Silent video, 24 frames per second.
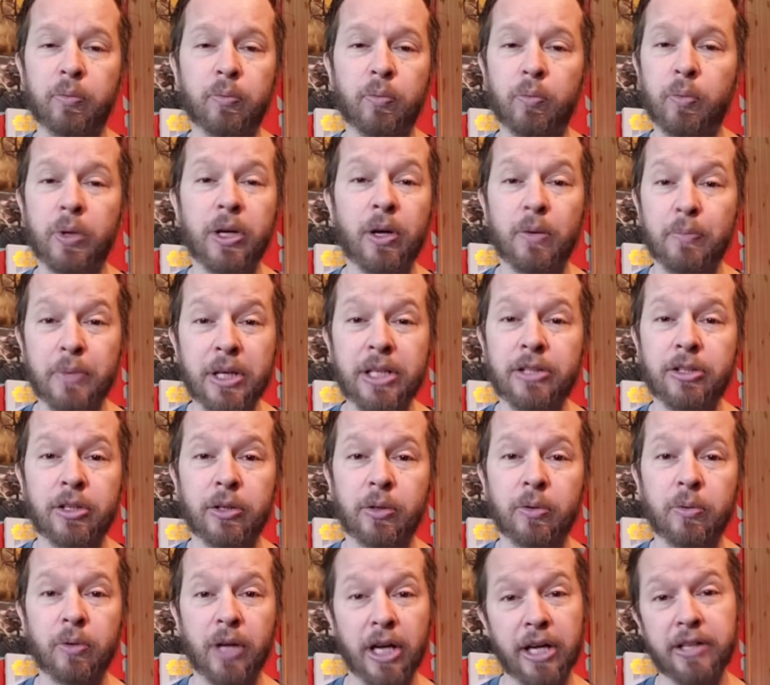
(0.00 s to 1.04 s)
We don't mean
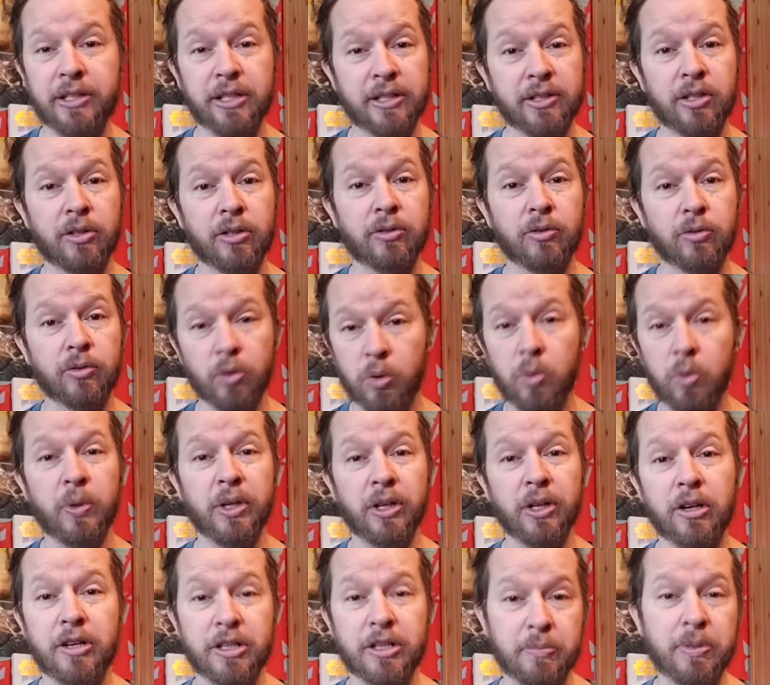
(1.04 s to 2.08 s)
to. It's just who we
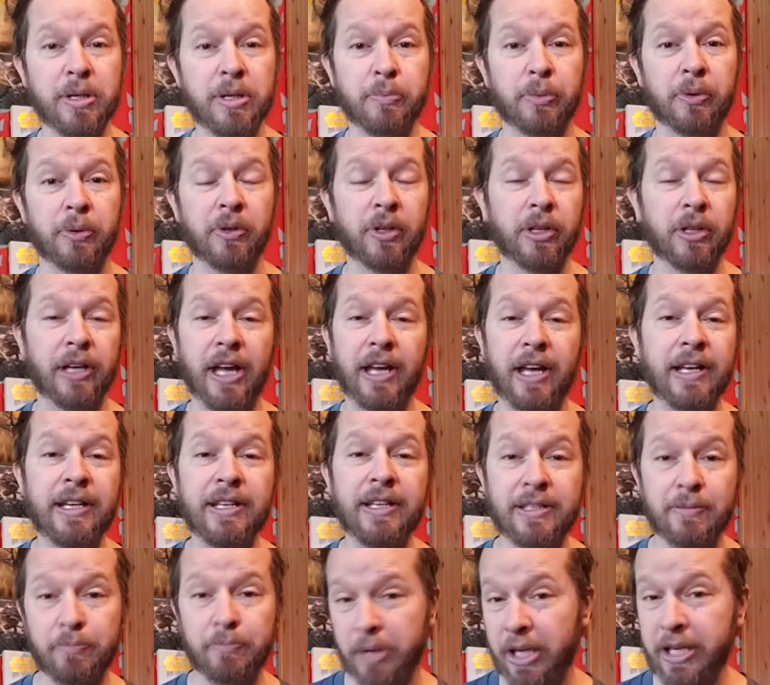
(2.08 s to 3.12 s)
are as people, and it
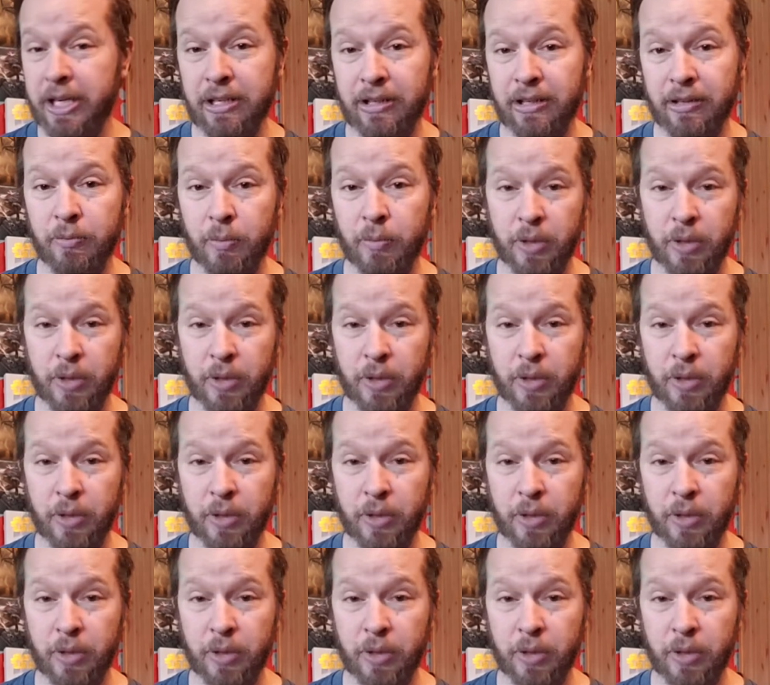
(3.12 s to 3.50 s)
isn't blatant.